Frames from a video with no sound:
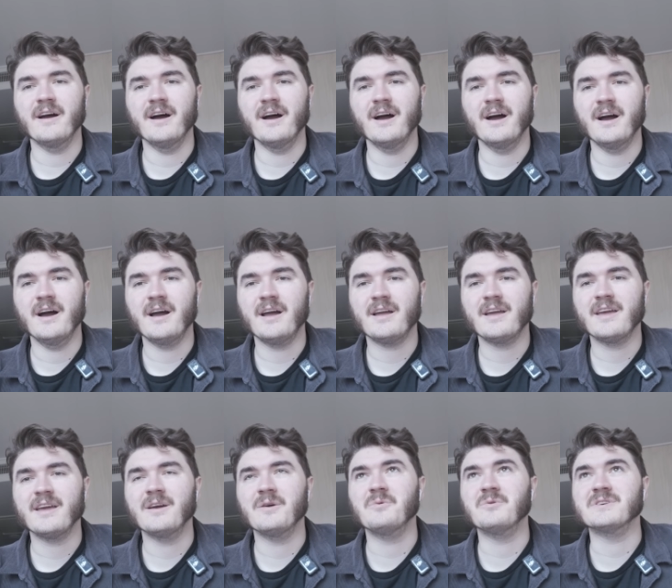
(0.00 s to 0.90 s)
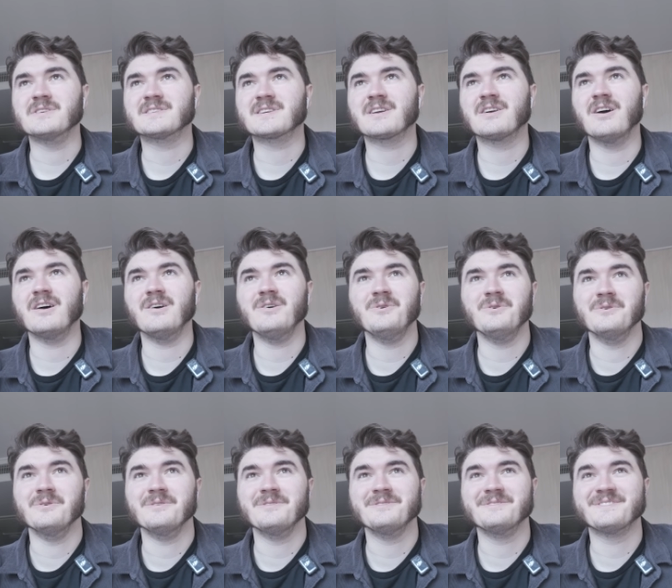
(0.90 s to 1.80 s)
uh, it was
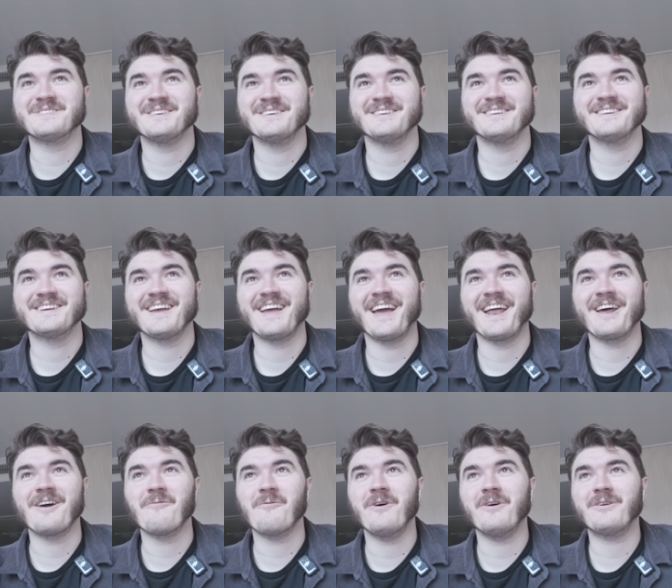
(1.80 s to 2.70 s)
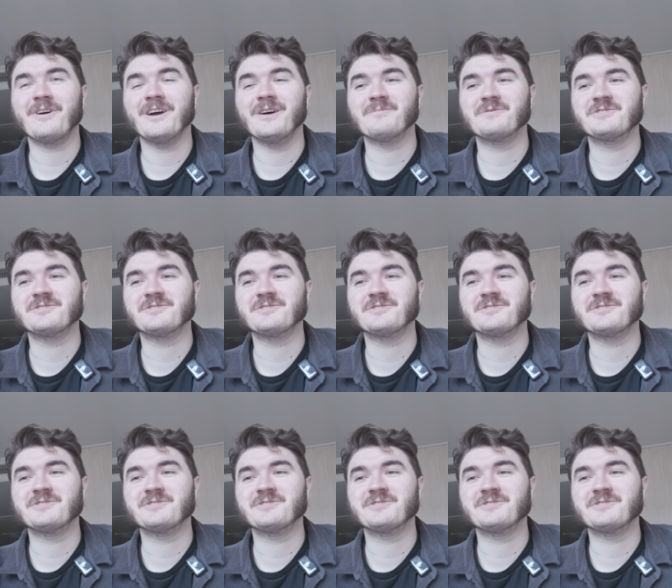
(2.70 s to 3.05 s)
cold. And I woke up